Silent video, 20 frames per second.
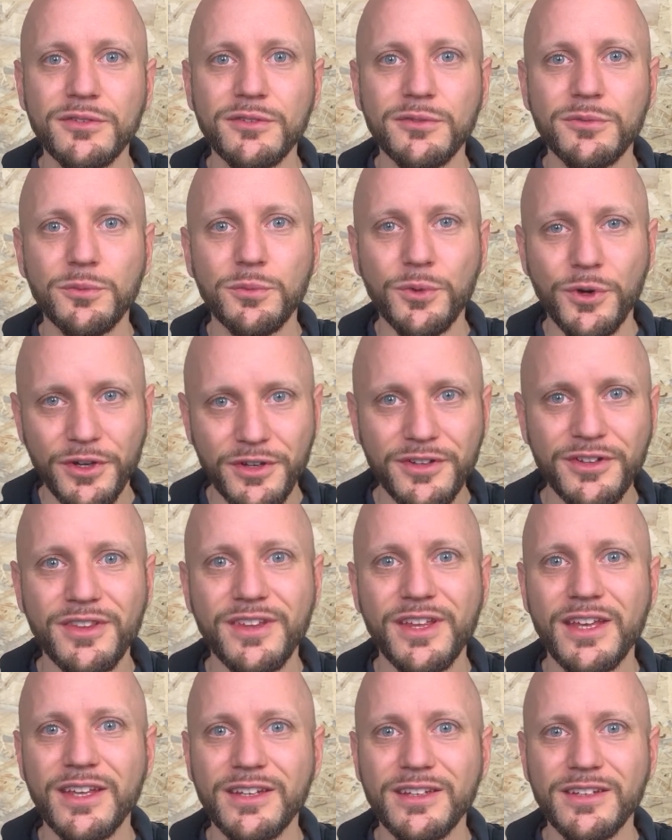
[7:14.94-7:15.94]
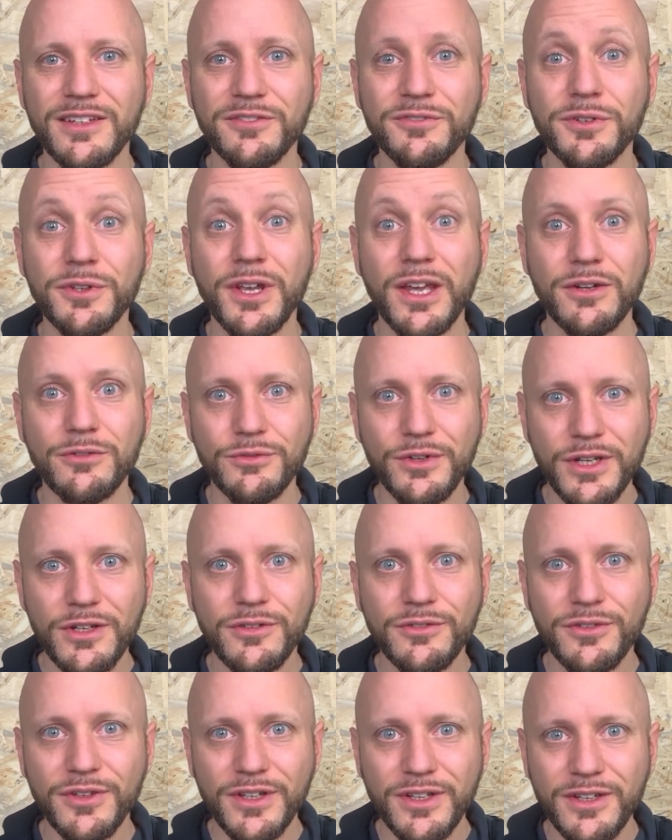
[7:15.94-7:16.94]
work on it, if you get rid
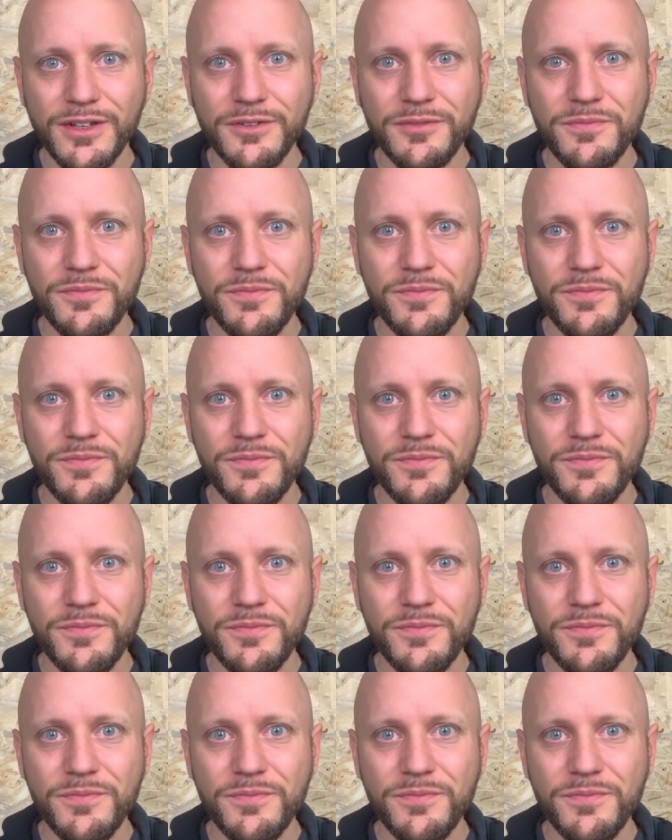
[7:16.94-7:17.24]
of it,